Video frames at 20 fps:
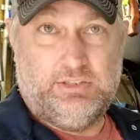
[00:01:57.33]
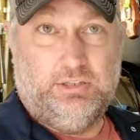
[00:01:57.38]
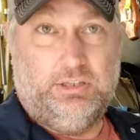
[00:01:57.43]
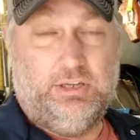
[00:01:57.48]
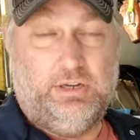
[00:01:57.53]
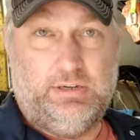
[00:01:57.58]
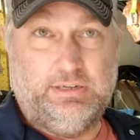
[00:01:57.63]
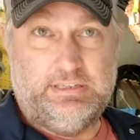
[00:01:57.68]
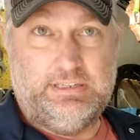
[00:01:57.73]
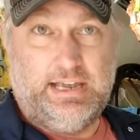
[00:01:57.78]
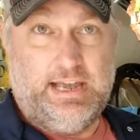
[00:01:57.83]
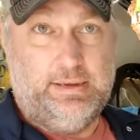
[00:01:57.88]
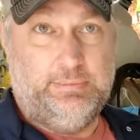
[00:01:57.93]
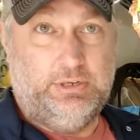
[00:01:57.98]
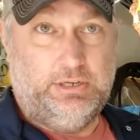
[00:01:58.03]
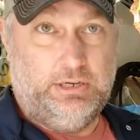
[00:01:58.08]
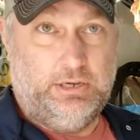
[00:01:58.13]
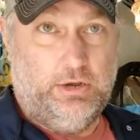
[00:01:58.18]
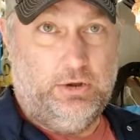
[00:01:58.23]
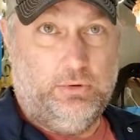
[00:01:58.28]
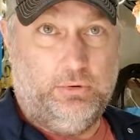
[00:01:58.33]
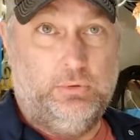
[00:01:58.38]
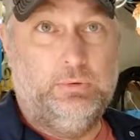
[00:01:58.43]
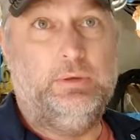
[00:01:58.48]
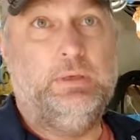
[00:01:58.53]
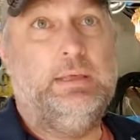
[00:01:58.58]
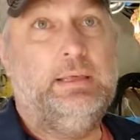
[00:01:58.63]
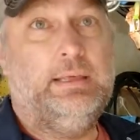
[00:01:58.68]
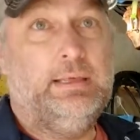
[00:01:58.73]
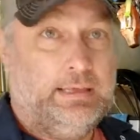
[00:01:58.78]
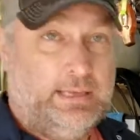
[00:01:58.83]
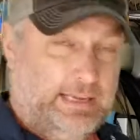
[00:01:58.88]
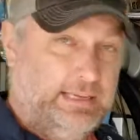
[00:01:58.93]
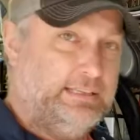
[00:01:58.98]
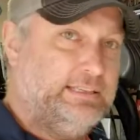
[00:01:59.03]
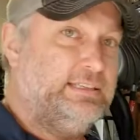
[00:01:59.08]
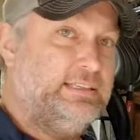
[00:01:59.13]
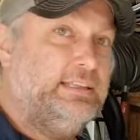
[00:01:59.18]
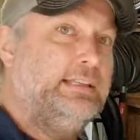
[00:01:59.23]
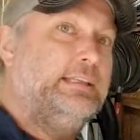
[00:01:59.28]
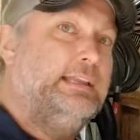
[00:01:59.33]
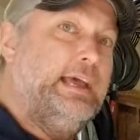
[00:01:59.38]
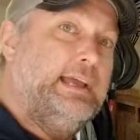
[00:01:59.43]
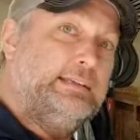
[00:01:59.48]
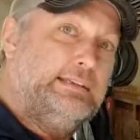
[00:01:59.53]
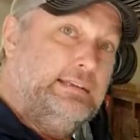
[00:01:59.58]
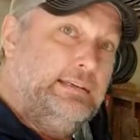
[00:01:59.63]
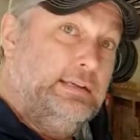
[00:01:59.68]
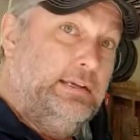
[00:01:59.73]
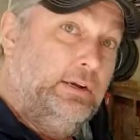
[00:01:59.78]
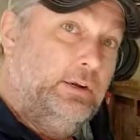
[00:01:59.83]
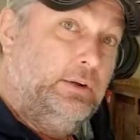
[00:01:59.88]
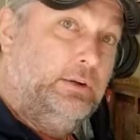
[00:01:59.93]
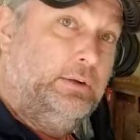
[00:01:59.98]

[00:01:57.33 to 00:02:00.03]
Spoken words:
long time to go into the next gear.